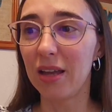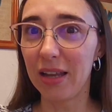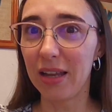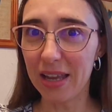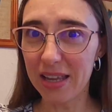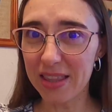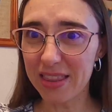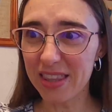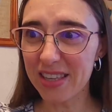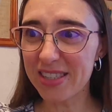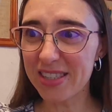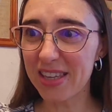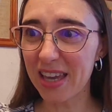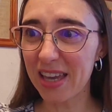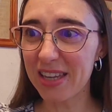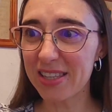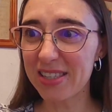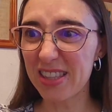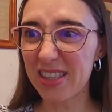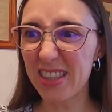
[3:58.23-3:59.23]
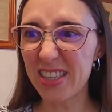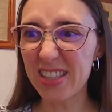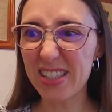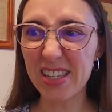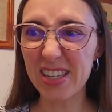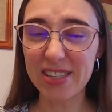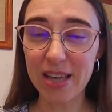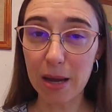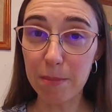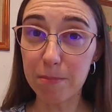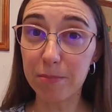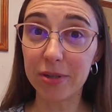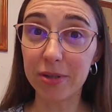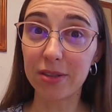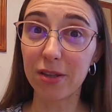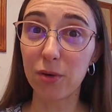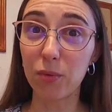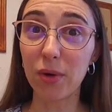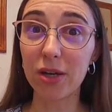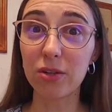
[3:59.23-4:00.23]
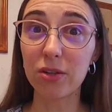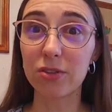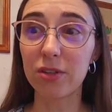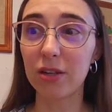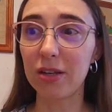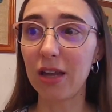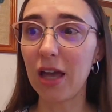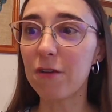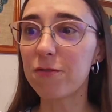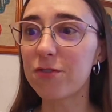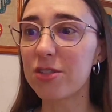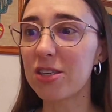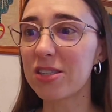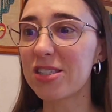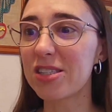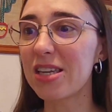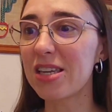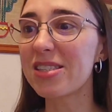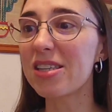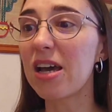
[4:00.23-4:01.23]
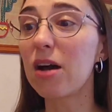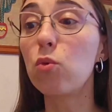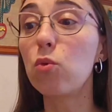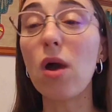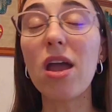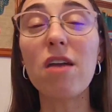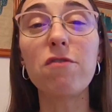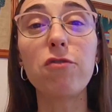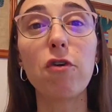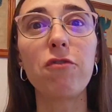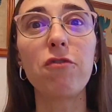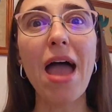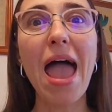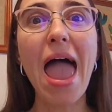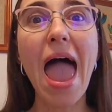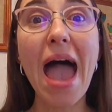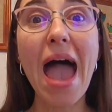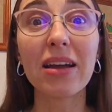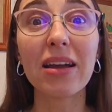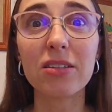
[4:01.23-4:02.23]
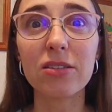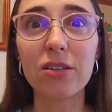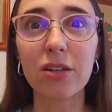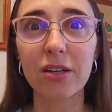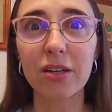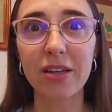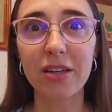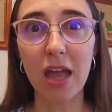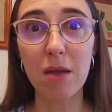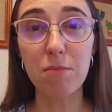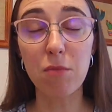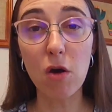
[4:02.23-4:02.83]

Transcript: In this case, in this example, the one on the left that says a wave of anger came